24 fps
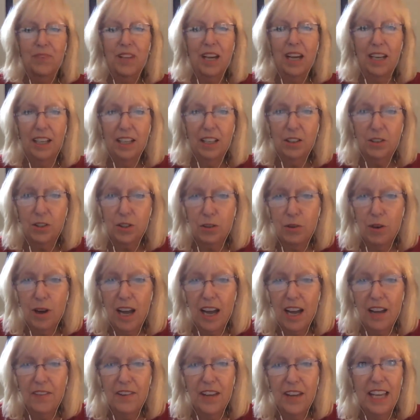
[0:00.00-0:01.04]
I also
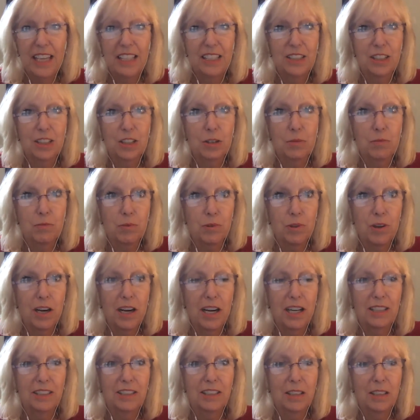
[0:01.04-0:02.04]
have a surprise,